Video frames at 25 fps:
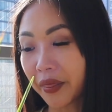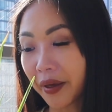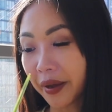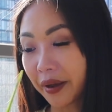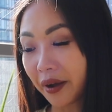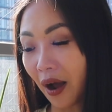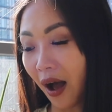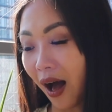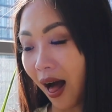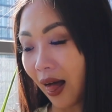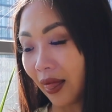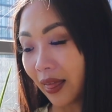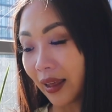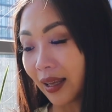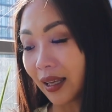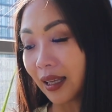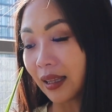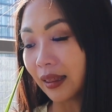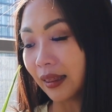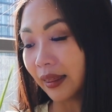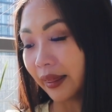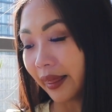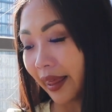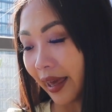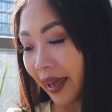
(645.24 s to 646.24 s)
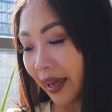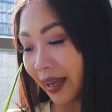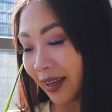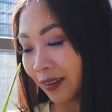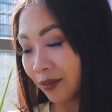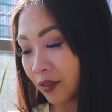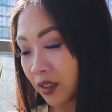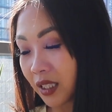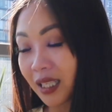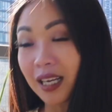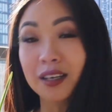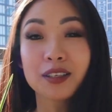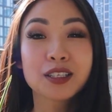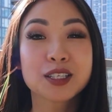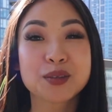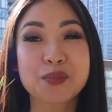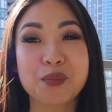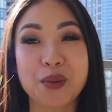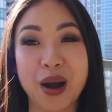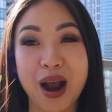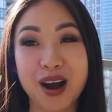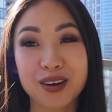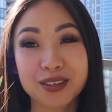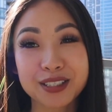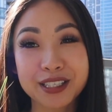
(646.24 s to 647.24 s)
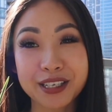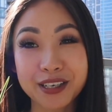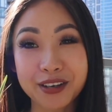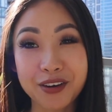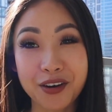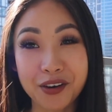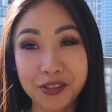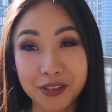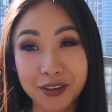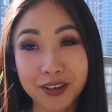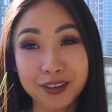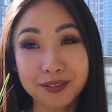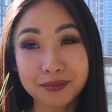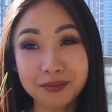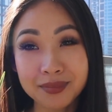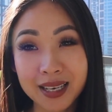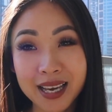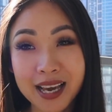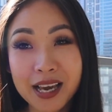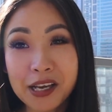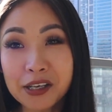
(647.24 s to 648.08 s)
the garlic leaves sprouting on them.